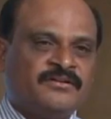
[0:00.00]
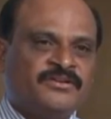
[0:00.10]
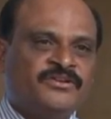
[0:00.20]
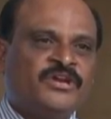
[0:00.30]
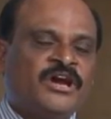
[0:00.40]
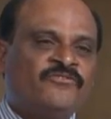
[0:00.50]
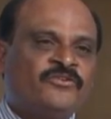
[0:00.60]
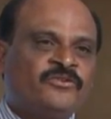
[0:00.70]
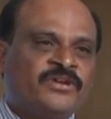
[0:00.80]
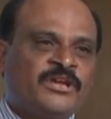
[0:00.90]
you have
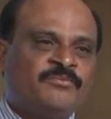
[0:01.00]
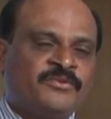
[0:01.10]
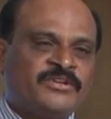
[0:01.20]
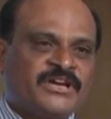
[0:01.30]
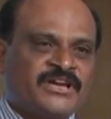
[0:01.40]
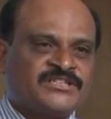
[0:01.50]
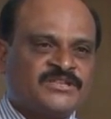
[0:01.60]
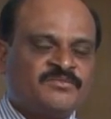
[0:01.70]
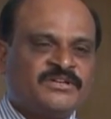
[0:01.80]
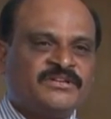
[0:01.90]
to keep the
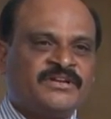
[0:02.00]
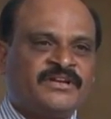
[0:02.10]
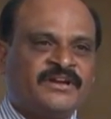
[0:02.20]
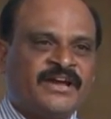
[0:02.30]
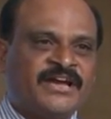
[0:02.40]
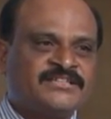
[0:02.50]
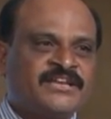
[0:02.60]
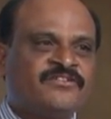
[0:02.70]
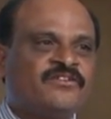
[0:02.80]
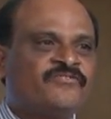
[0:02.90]
customer as
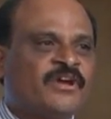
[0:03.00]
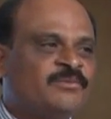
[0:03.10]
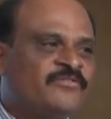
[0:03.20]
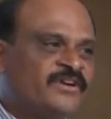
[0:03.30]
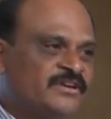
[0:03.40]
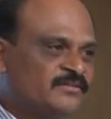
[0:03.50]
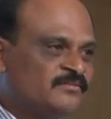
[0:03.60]
like your family friend.